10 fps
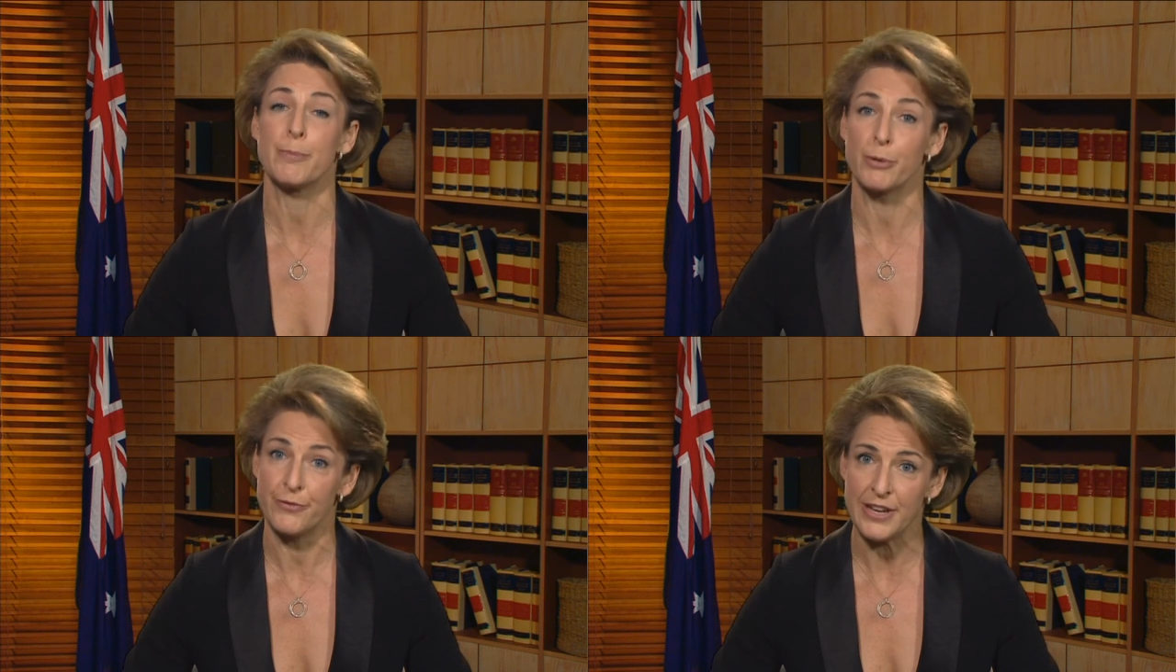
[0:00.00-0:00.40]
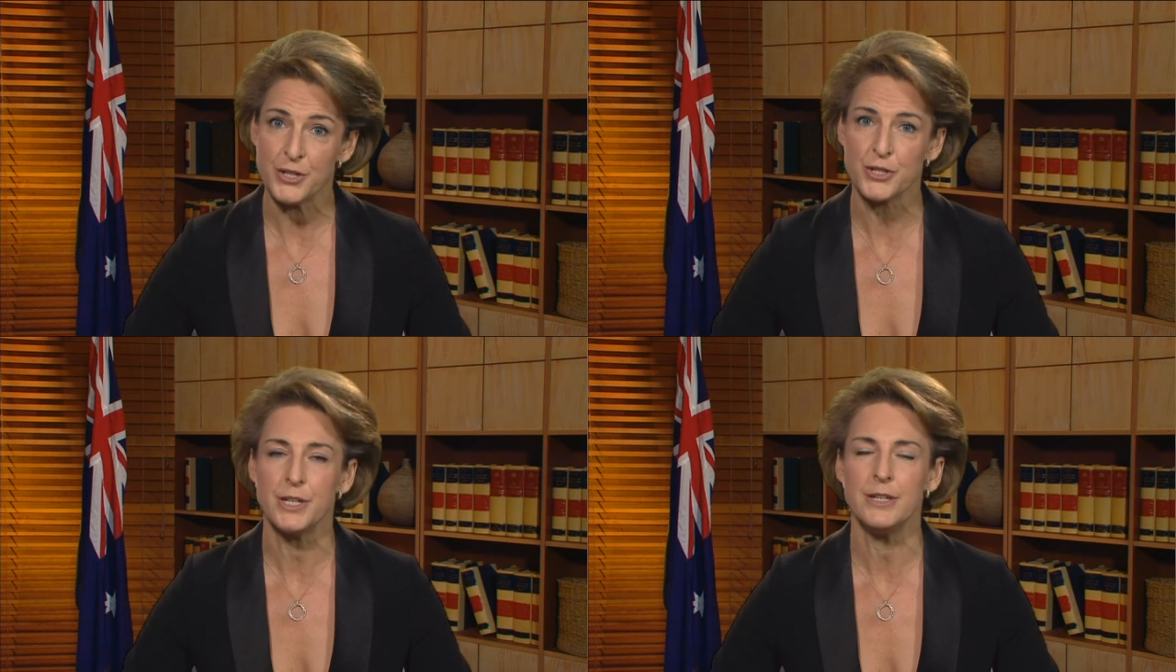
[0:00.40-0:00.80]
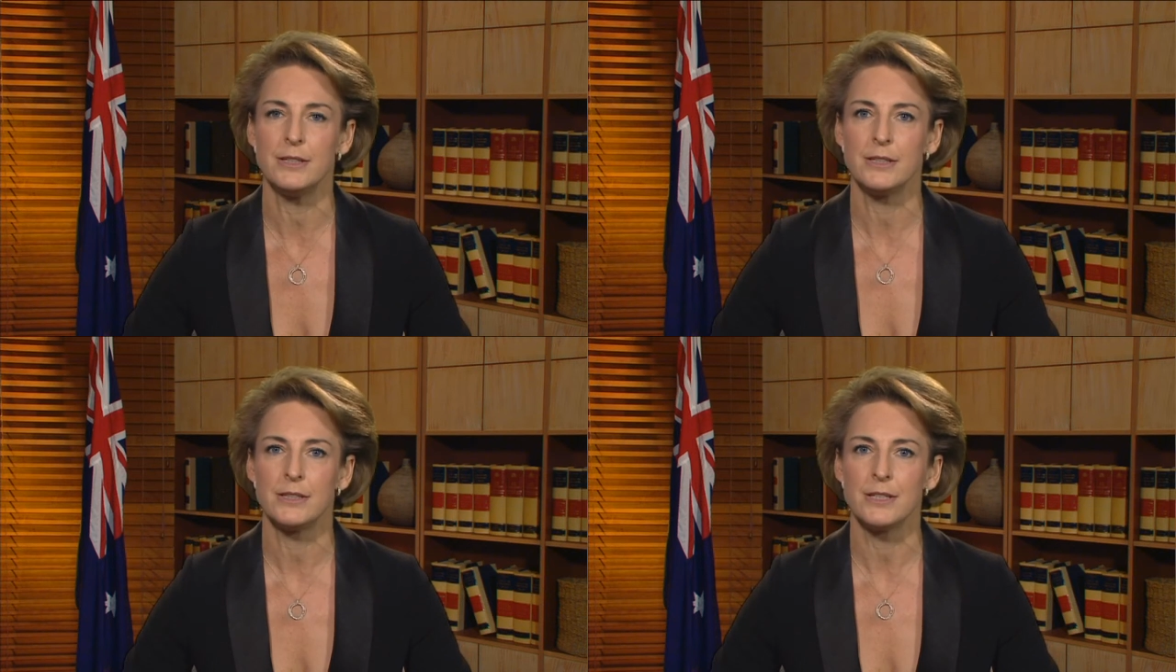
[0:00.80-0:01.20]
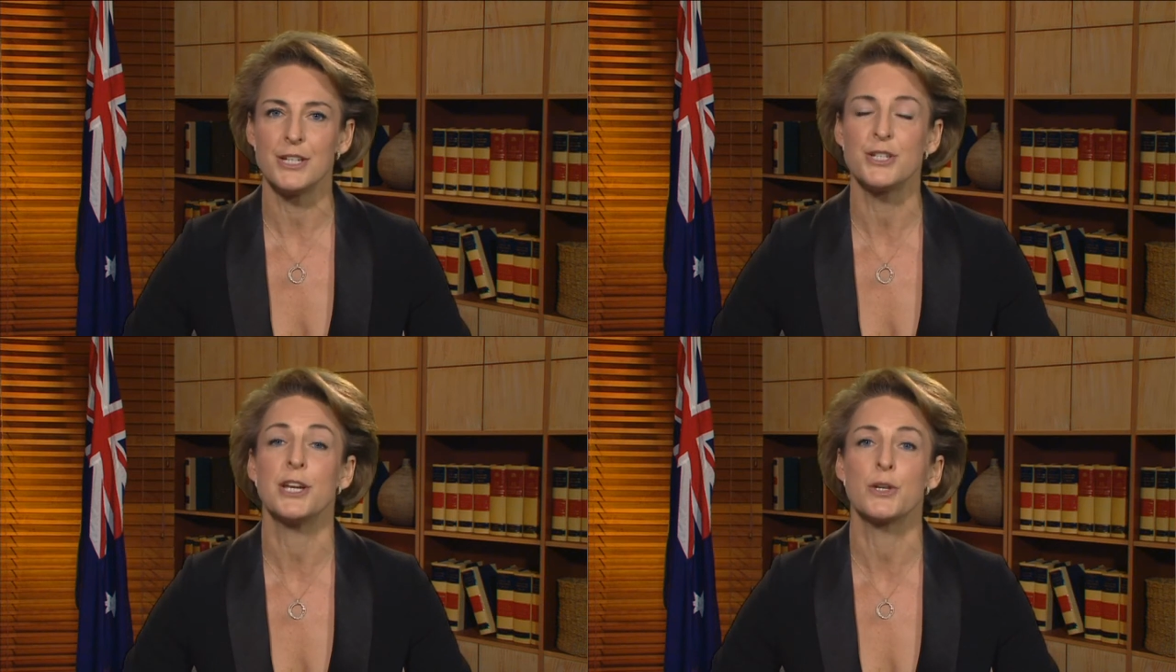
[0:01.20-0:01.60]
prevention,
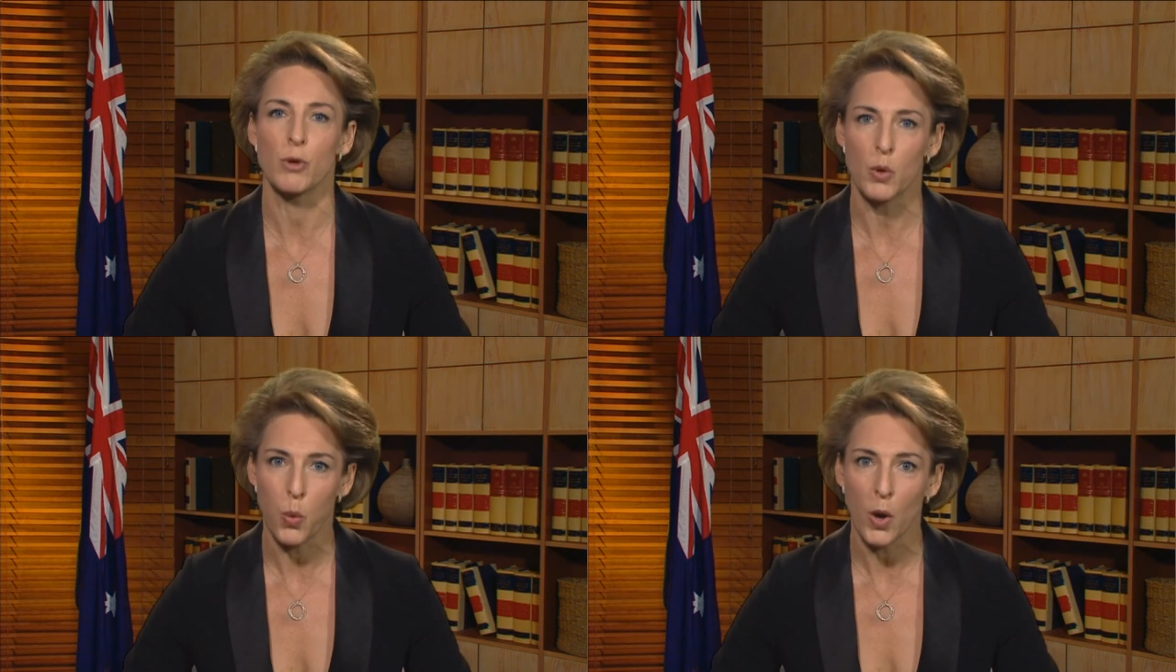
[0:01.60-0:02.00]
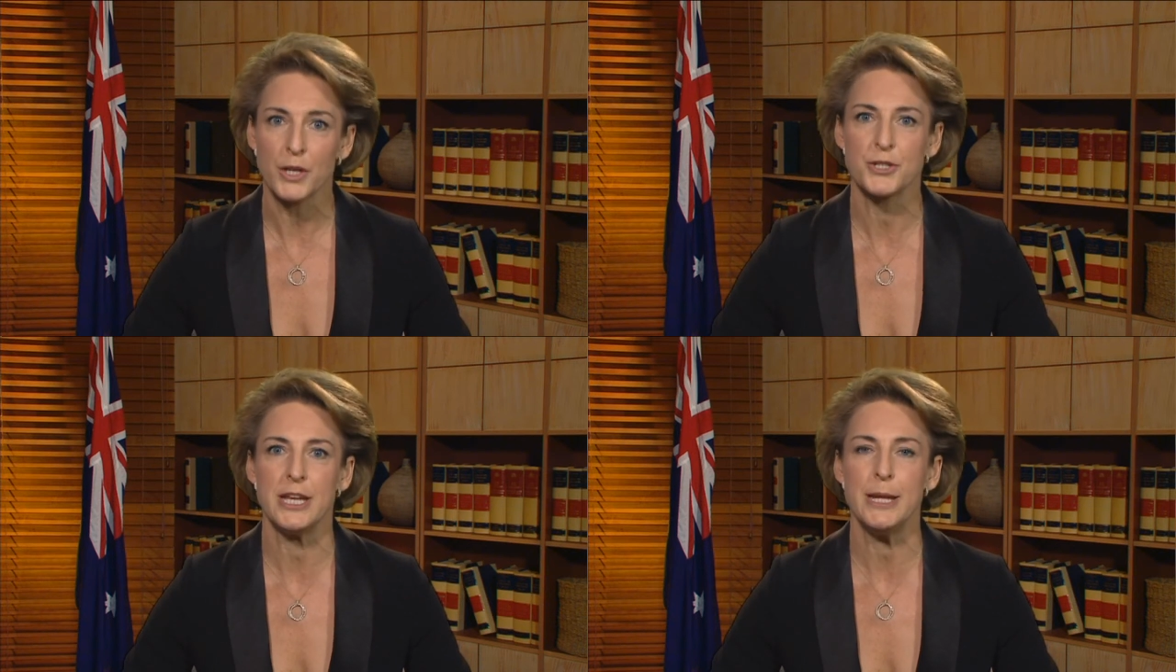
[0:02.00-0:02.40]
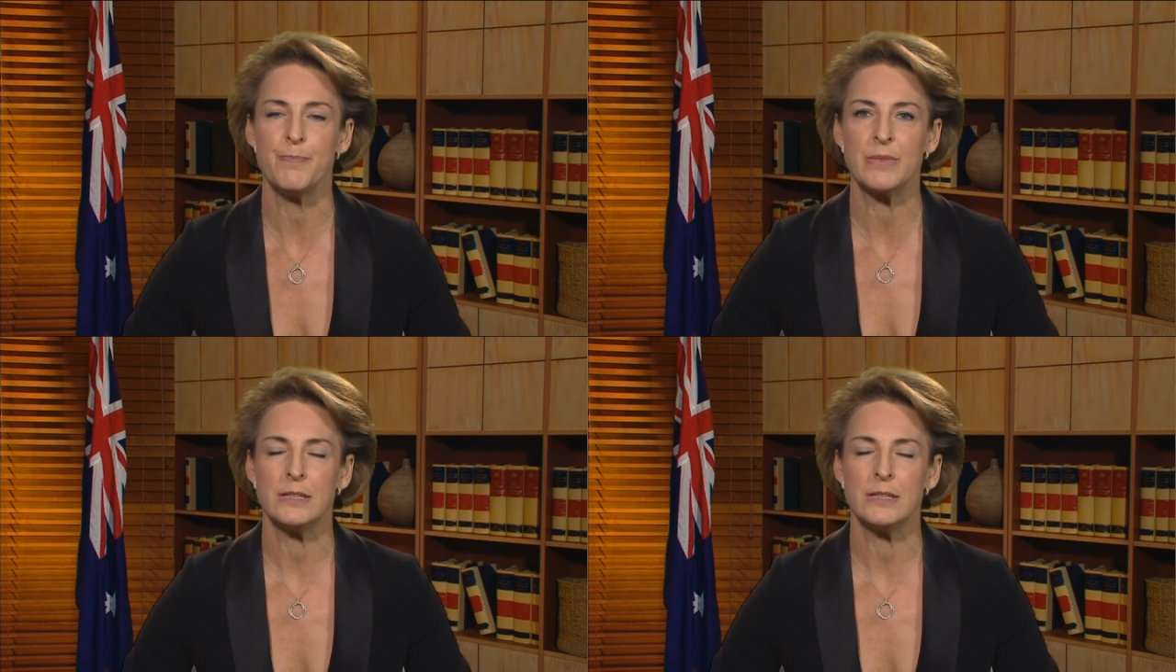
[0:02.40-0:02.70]
gender equality,